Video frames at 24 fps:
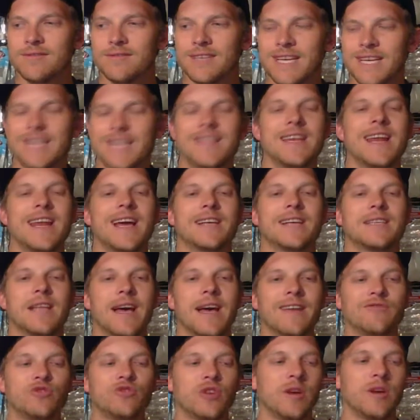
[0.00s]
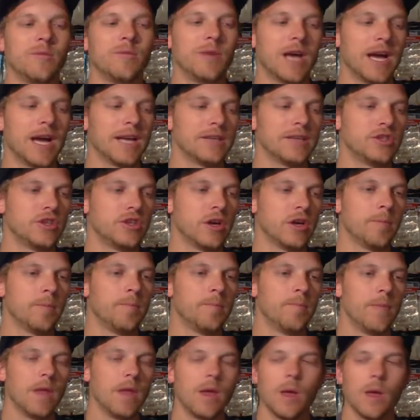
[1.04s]
in the next live stream, guys. So
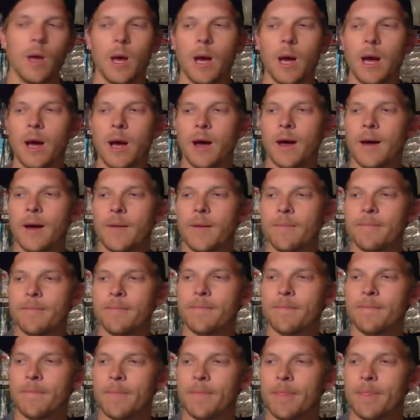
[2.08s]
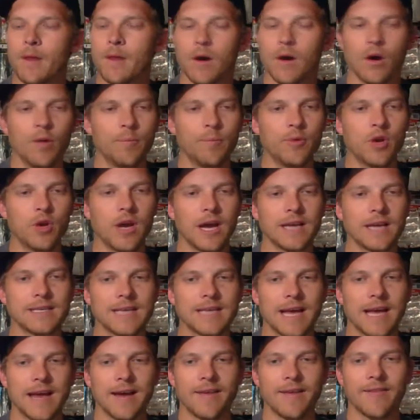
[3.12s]
um, hope you guys
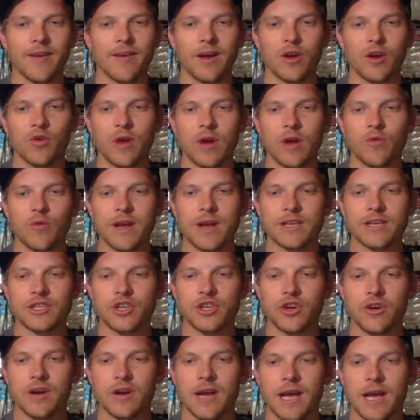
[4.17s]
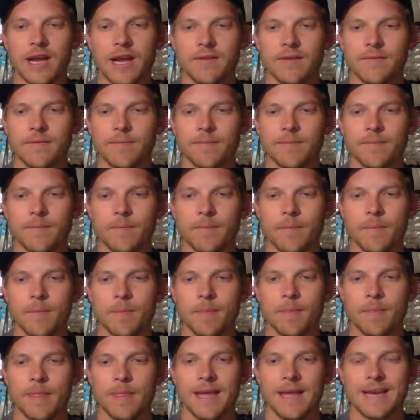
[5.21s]
have a great rest of your night.
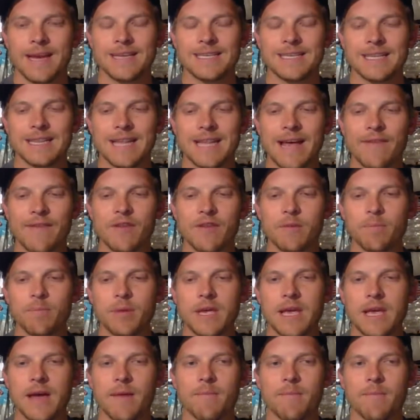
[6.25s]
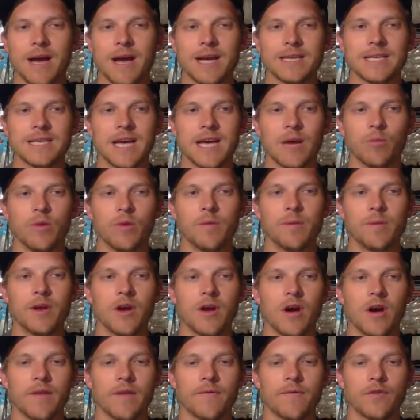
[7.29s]
It is 11 p.m. my time. We've been
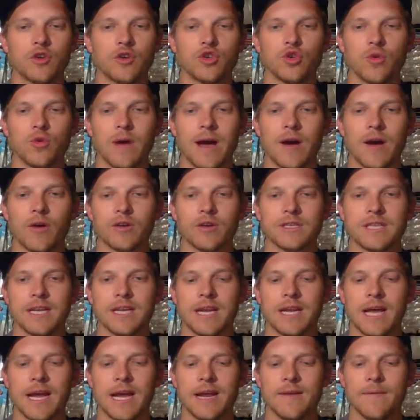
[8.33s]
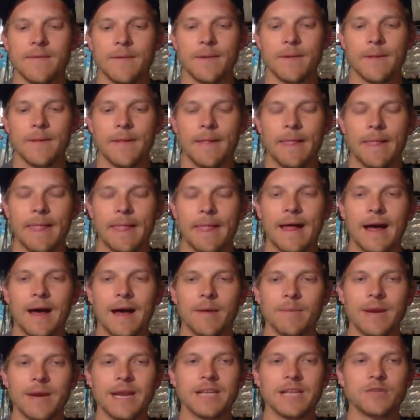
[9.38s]
on for two hours tonight.
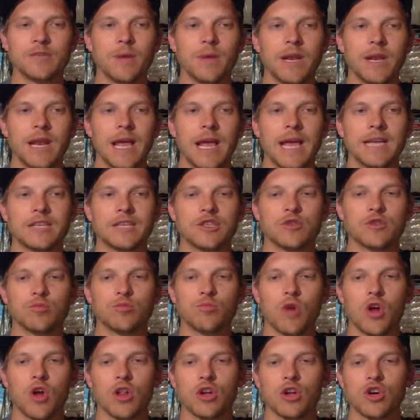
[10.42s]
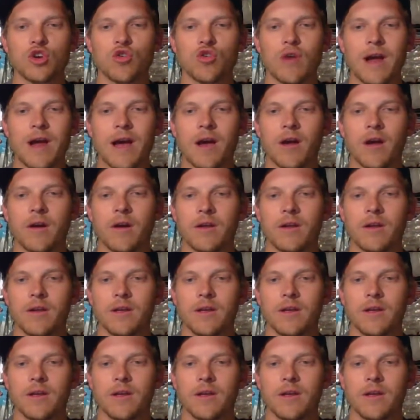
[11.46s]
Um, it has been a smaller crowd